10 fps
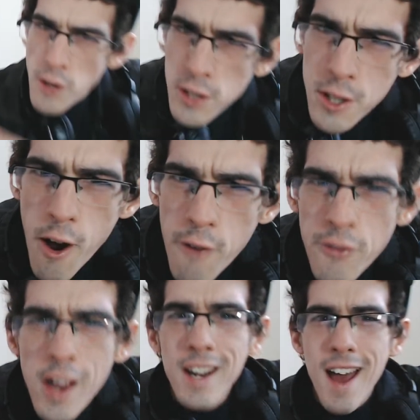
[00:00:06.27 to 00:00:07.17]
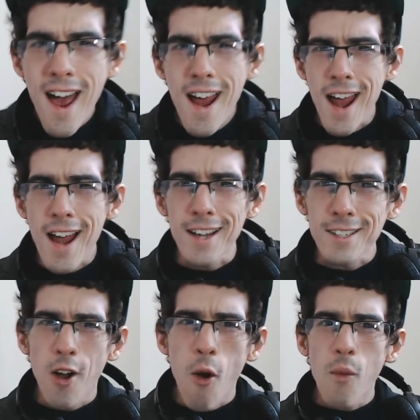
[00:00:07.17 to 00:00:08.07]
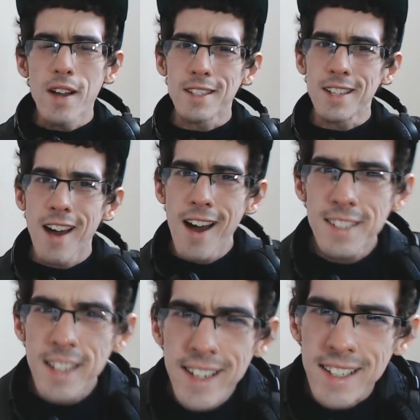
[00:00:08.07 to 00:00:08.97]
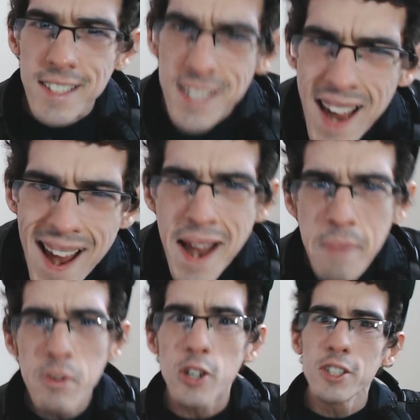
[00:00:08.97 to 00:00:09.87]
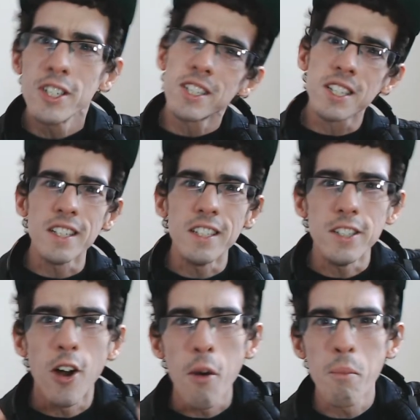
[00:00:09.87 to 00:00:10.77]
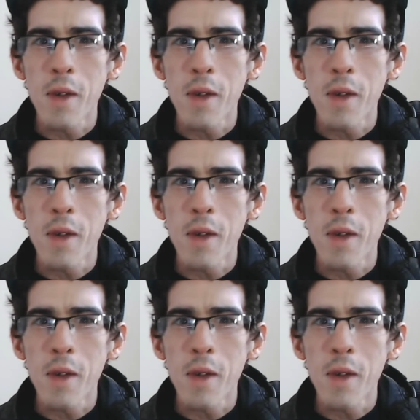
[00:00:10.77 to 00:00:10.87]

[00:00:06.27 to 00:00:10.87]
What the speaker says: up, and as always, guys, it is damn good to see y'all, man.